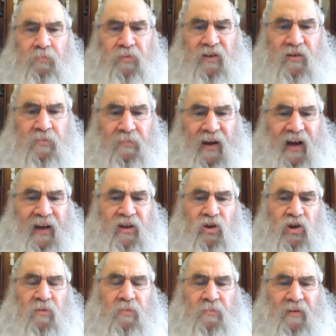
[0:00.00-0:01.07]
B'dmai, you
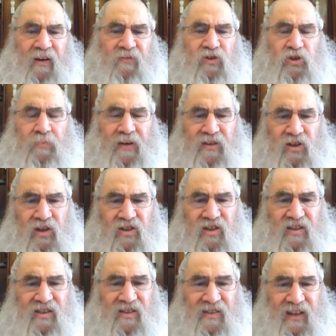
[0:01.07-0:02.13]
can be mafresh ma'aser,
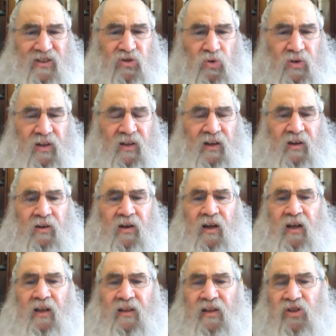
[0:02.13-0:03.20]
since it's not so clear
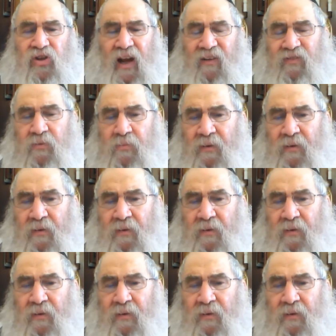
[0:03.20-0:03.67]
that you have to be